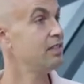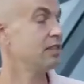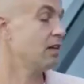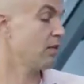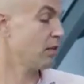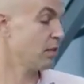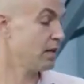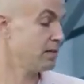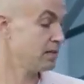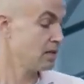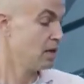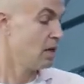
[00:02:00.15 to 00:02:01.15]
And the other thing
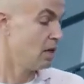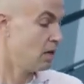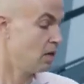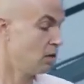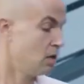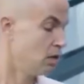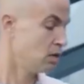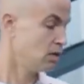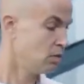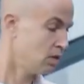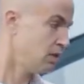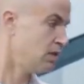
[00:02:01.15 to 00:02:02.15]
is, uh, uh,
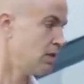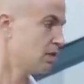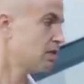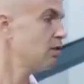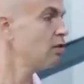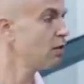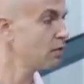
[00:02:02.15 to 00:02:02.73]
you, in the exterior